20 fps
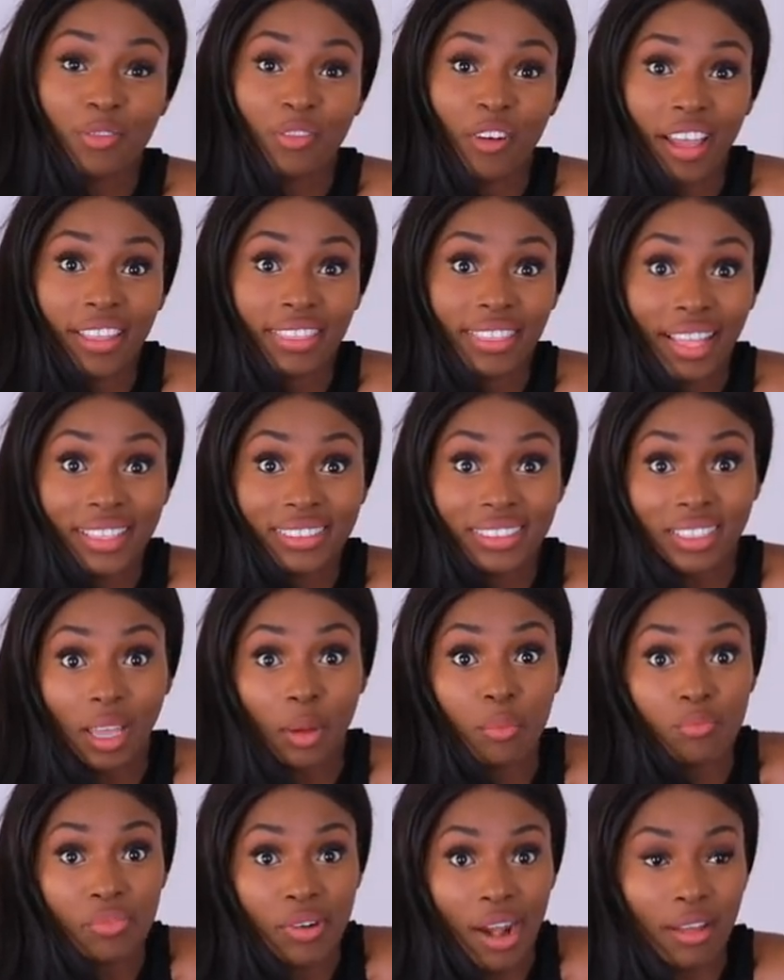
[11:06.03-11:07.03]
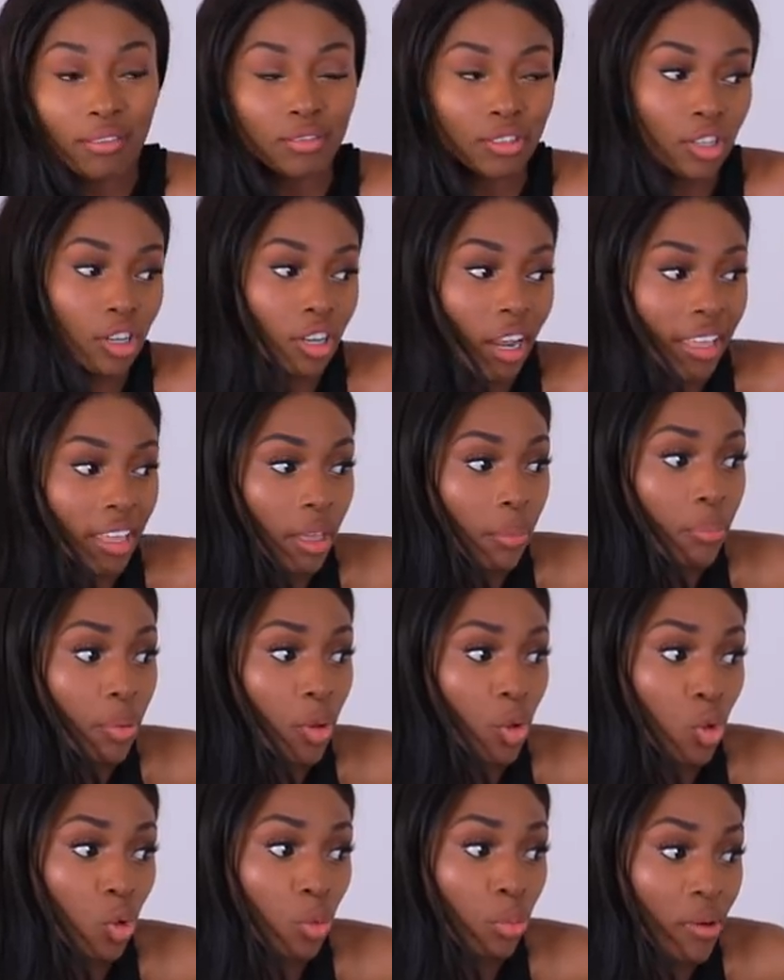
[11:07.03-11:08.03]
find that some browns look like a
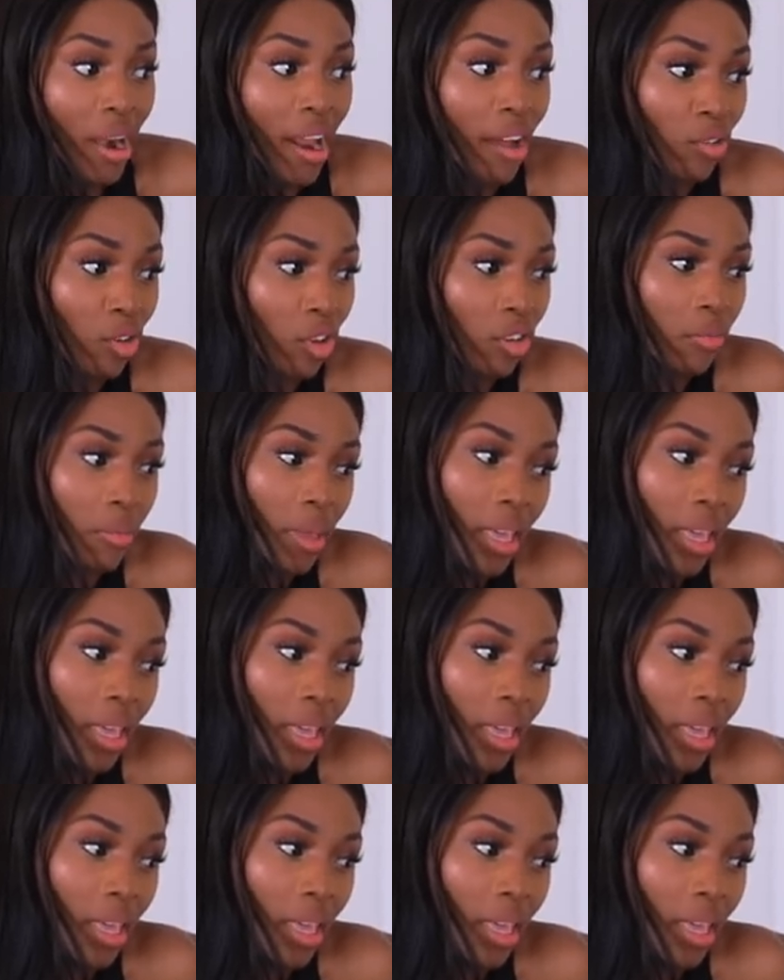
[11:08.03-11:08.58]
poo brown on